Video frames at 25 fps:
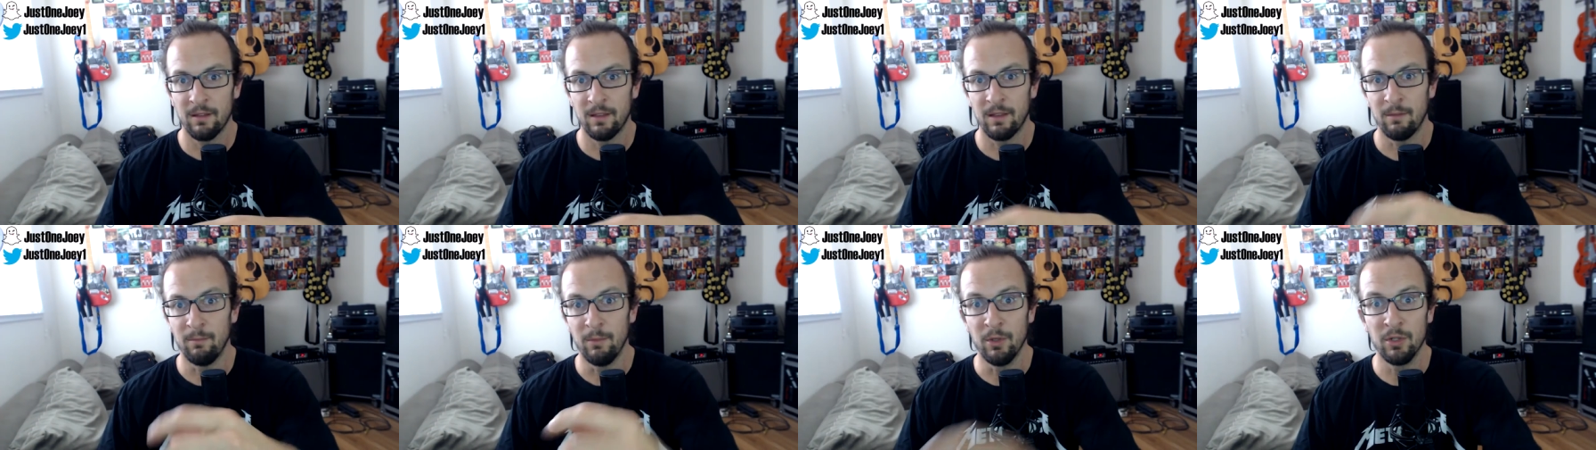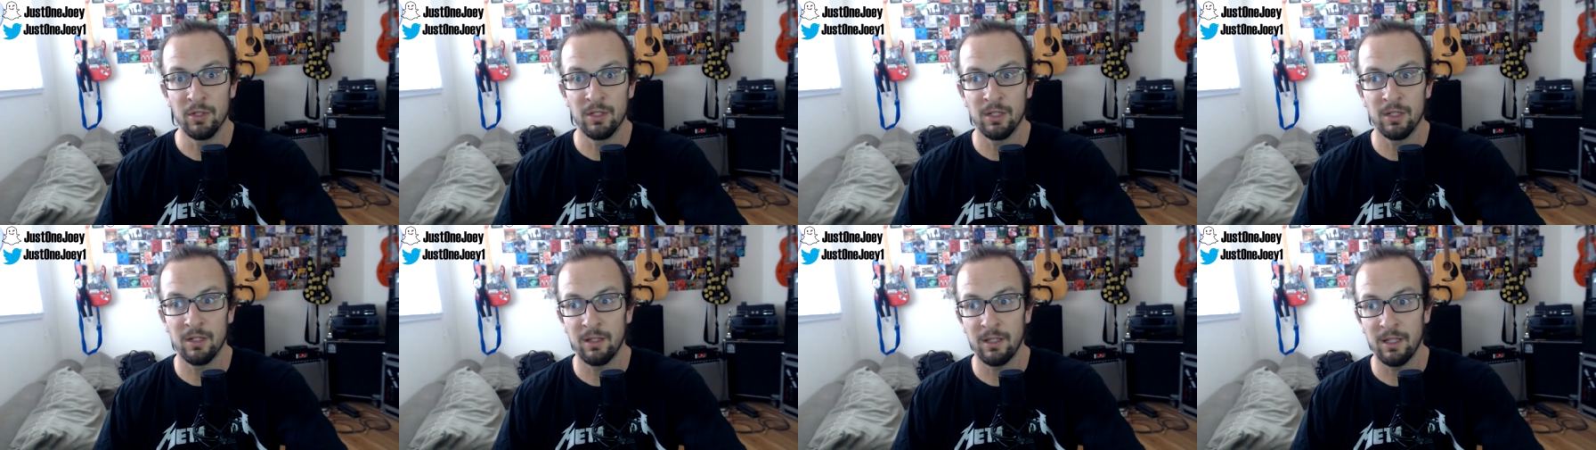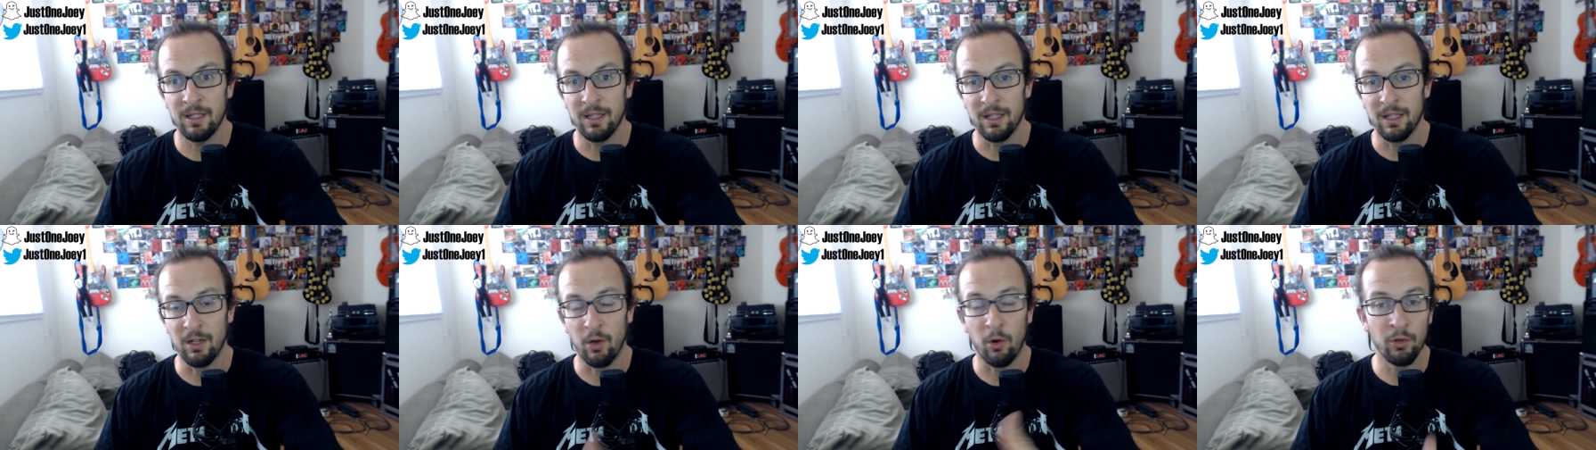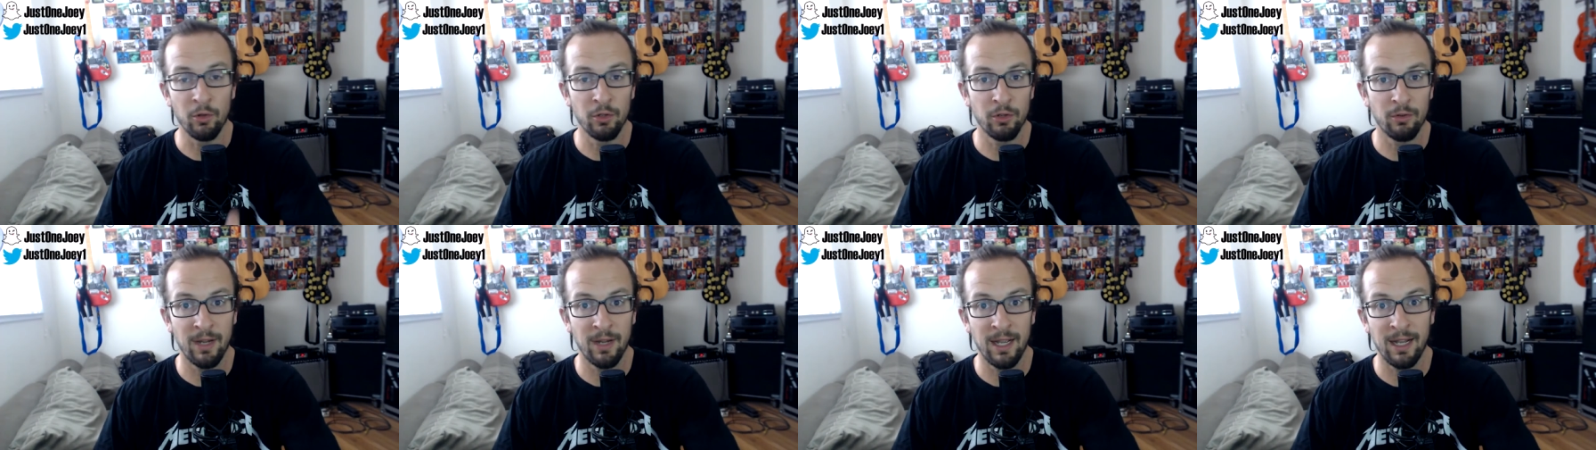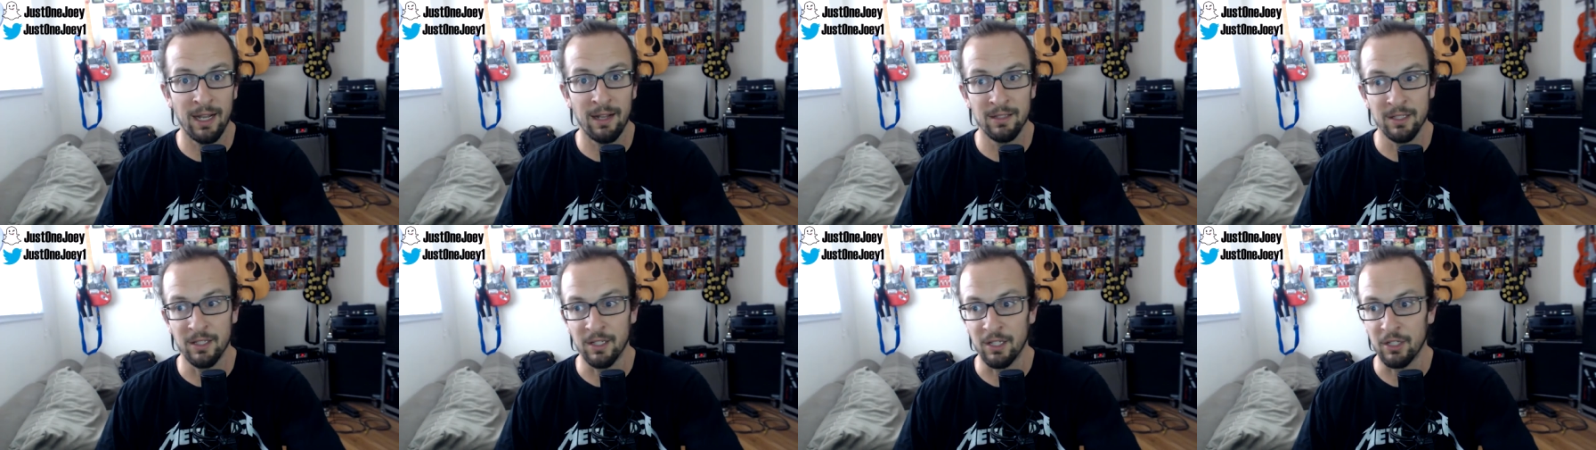Musical.ly, the older
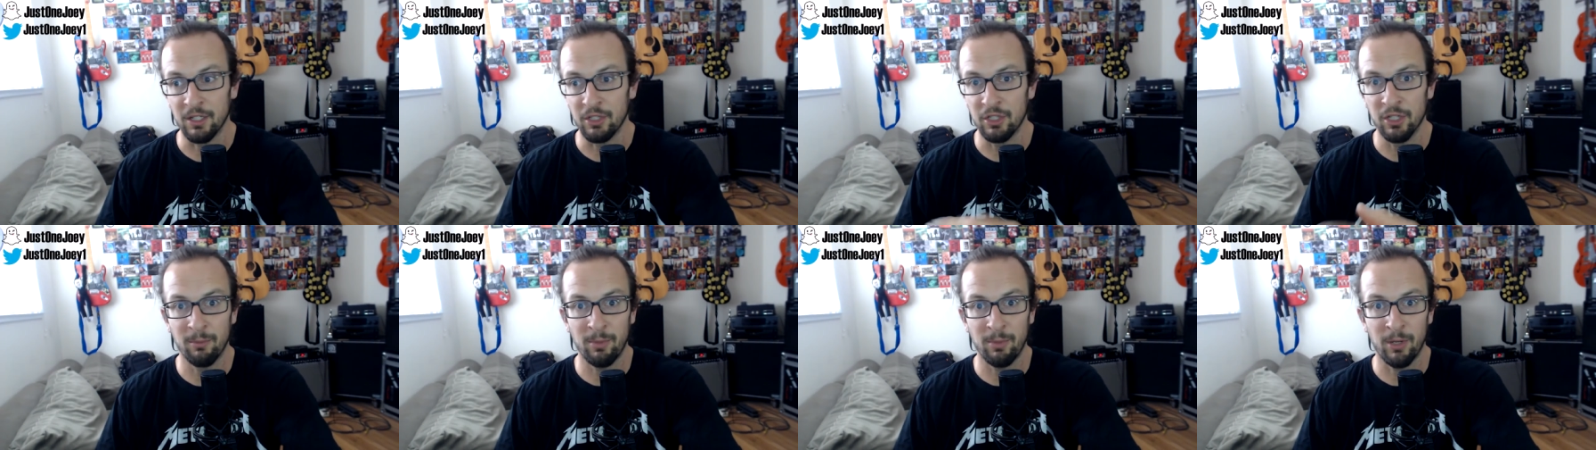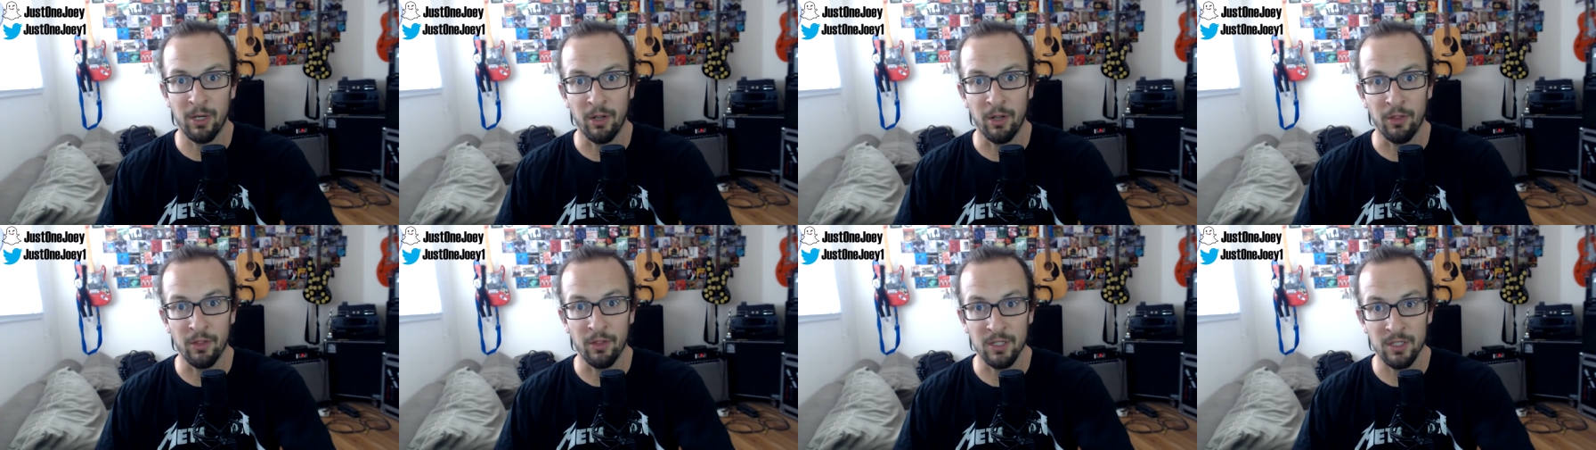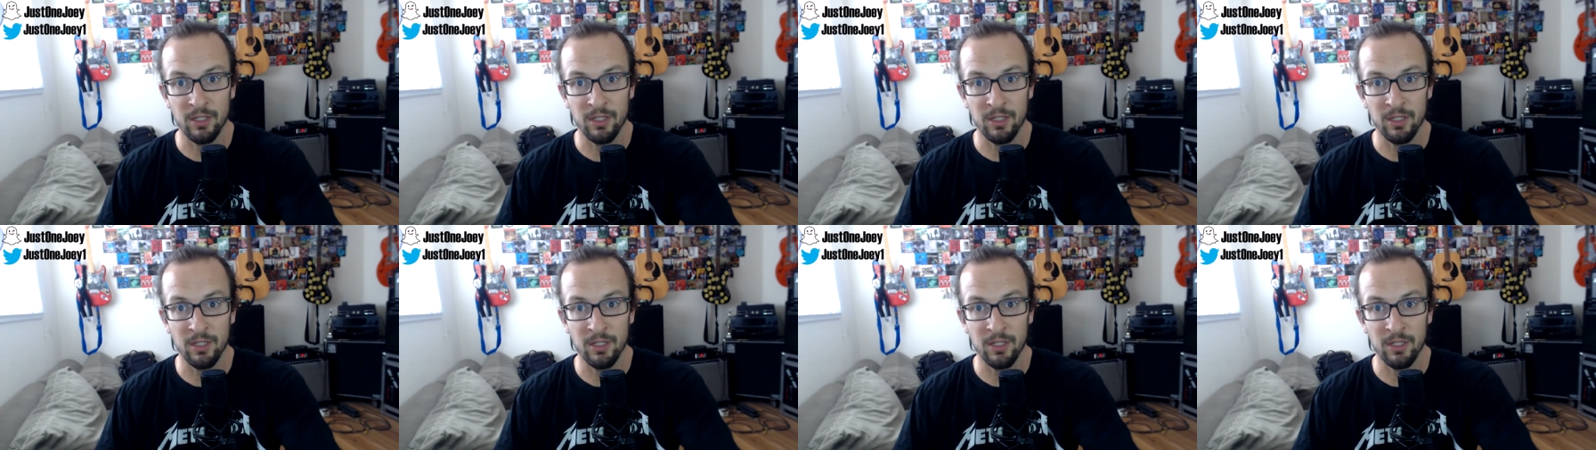crowd's going to jump on all the